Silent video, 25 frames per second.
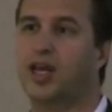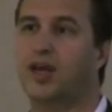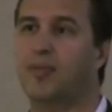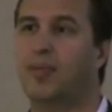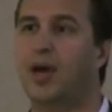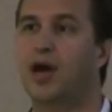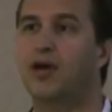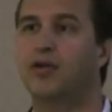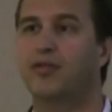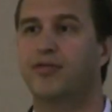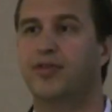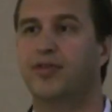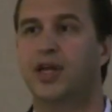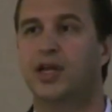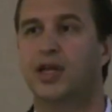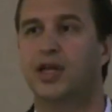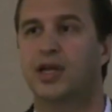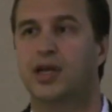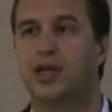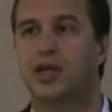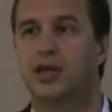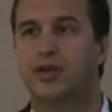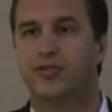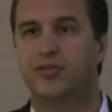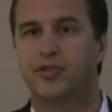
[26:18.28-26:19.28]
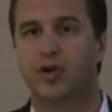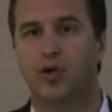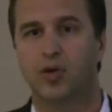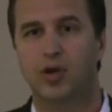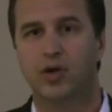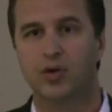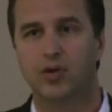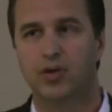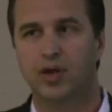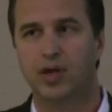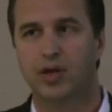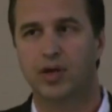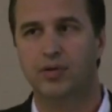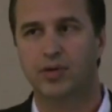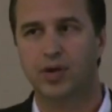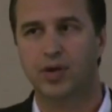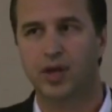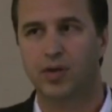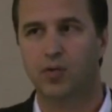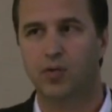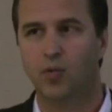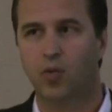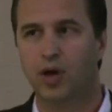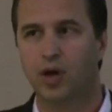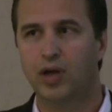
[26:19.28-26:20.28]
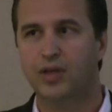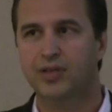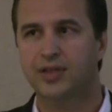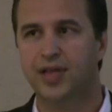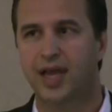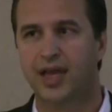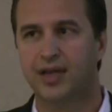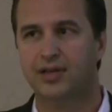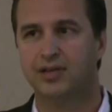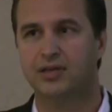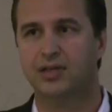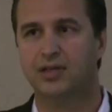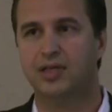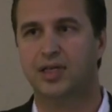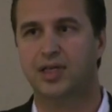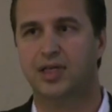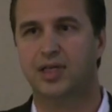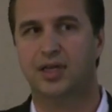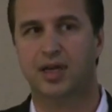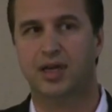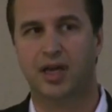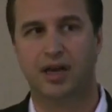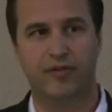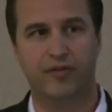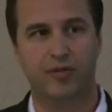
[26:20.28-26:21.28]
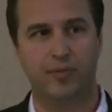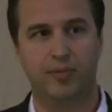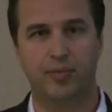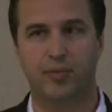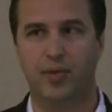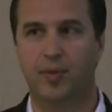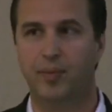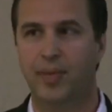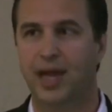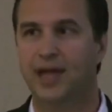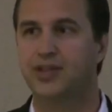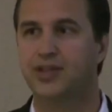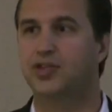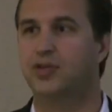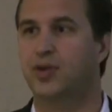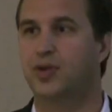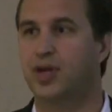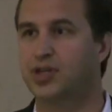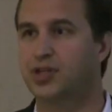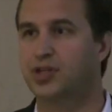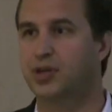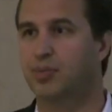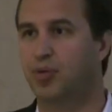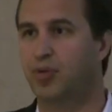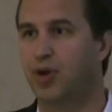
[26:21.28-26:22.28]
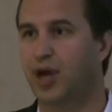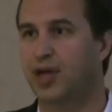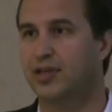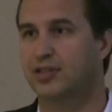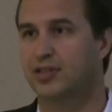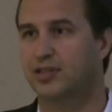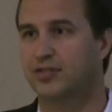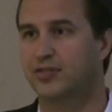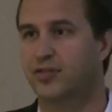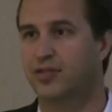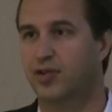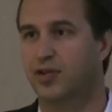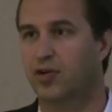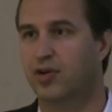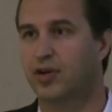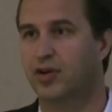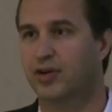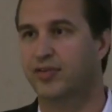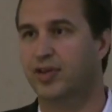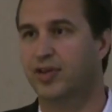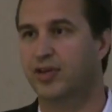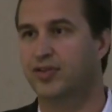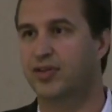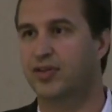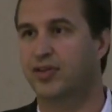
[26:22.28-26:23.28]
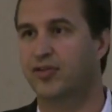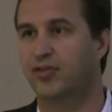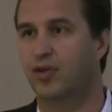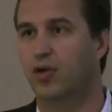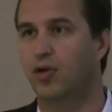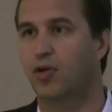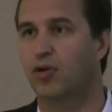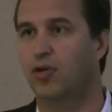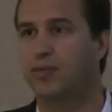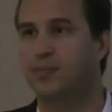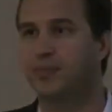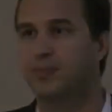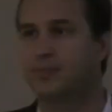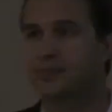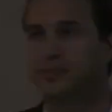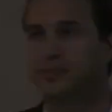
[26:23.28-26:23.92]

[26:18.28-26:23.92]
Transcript: to come out of it. So it, it, it was actually kind of a, a maturation process for the organization as a whole.